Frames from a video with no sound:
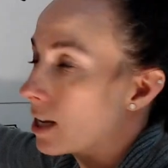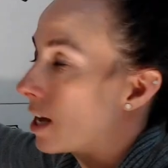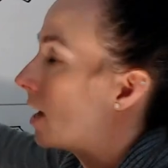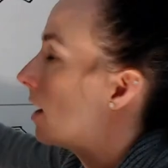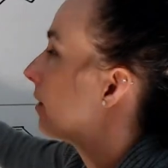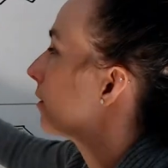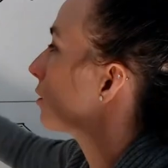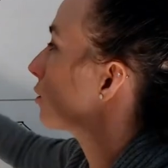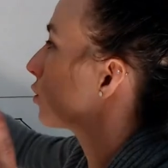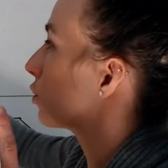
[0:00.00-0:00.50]

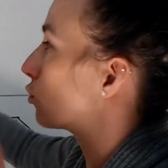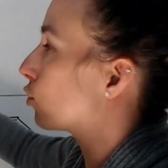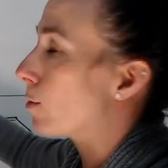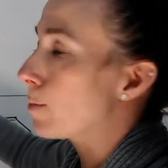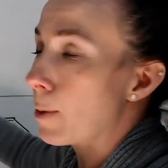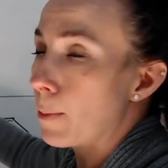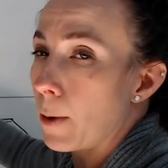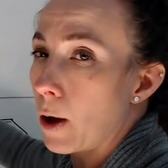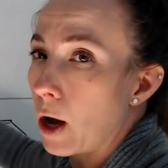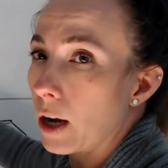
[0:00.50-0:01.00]
There's a triple
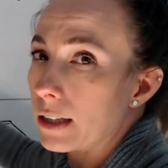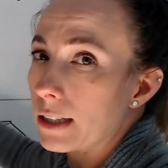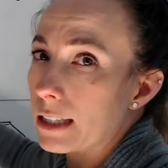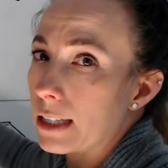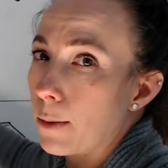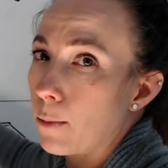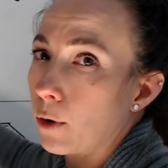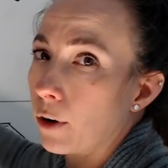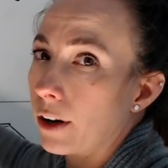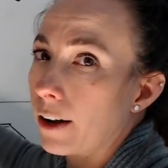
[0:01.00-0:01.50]
bond
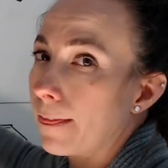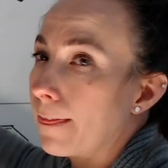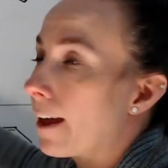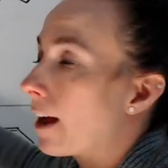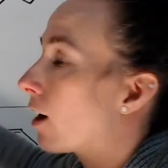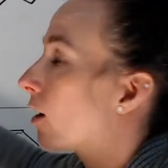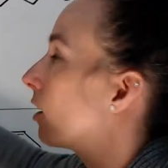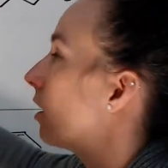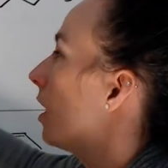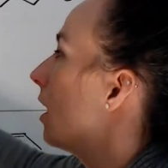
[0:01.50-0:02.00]
somewhere in
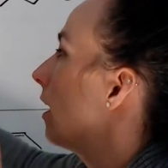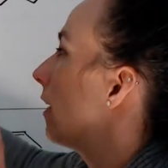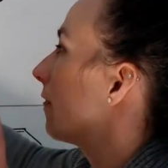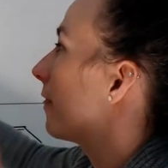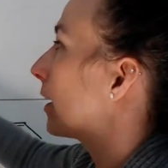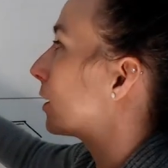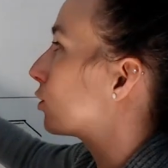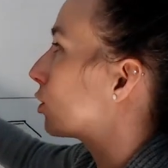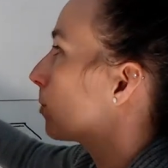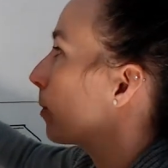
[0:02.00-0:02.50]
there.
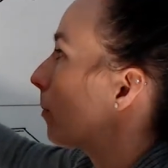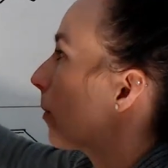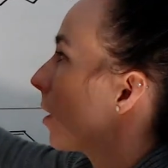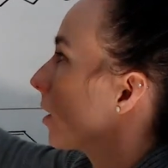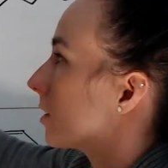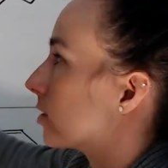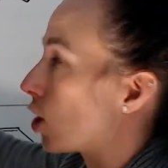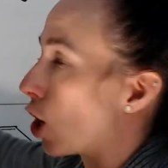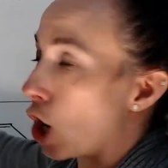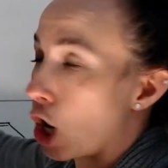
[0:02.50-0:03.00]
That triple bond
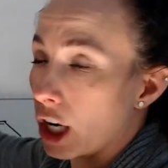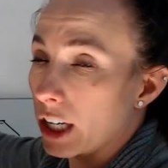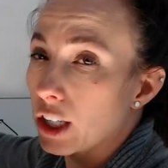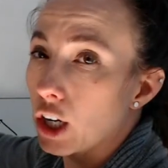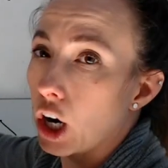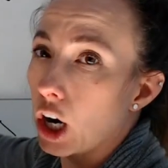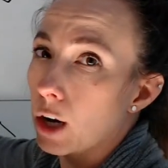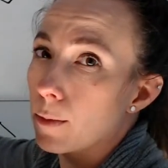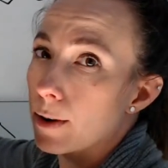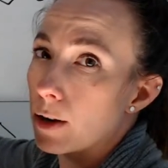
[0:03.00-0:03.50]
is on
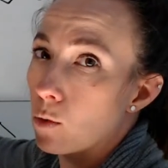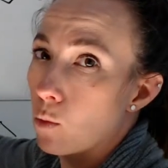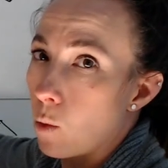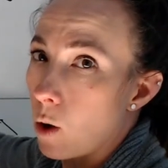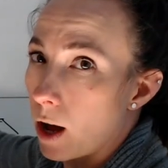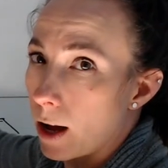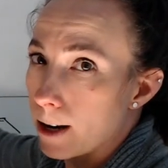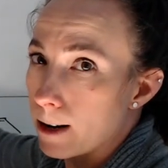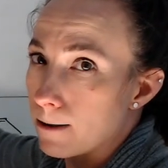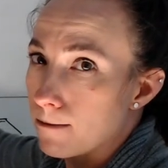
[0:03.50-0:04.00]
carbon
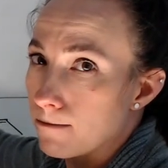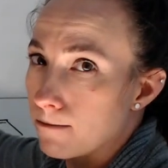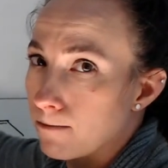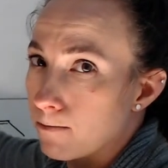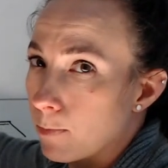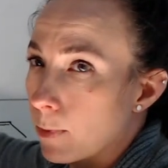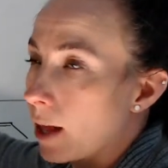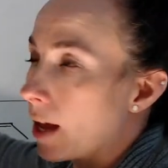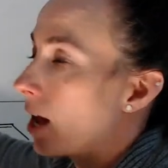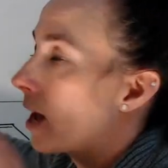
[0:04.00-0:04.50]
1.
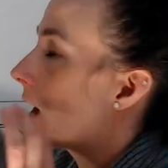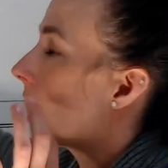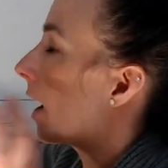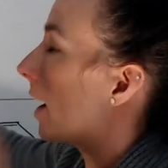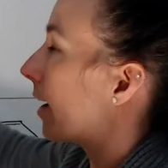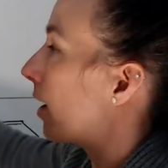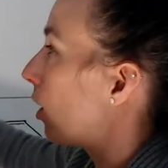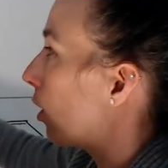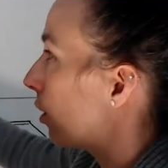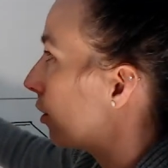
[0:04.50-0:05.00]

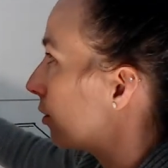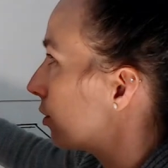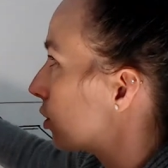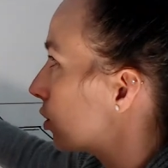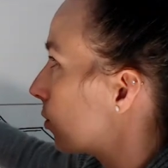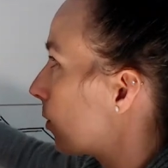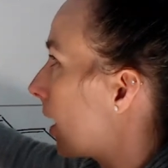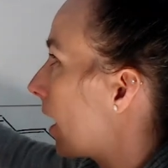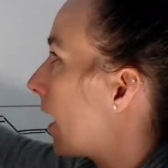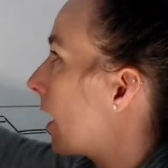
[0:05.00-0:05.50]
I also
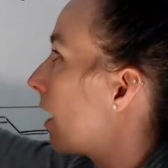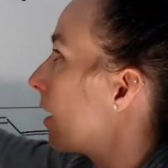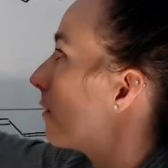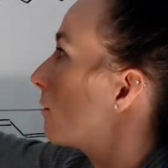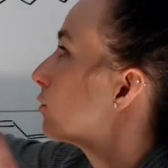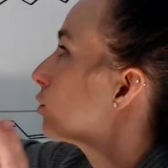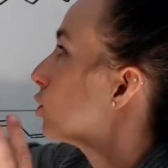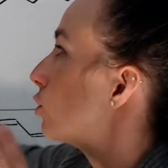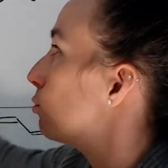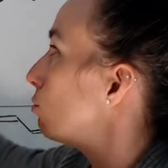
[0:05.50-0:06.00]
have
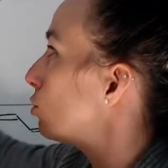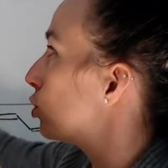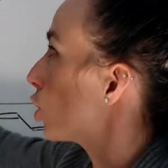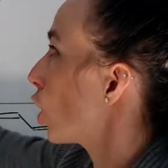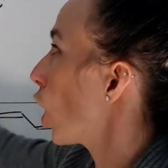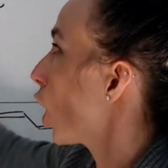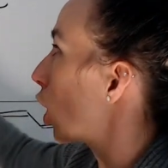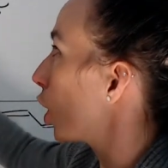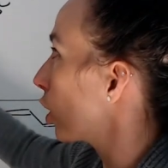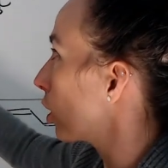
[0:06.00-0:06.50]
2
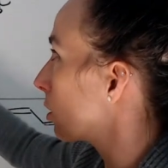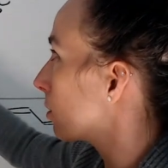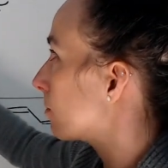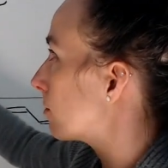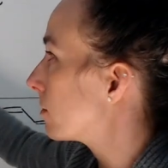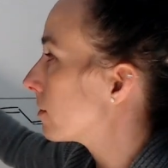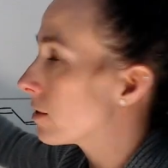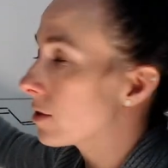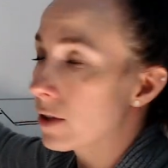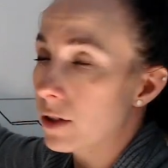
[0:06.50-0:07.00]

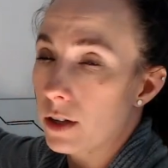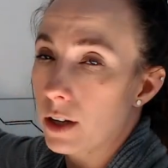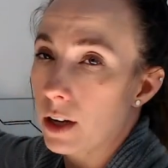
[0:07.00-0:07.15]
charms.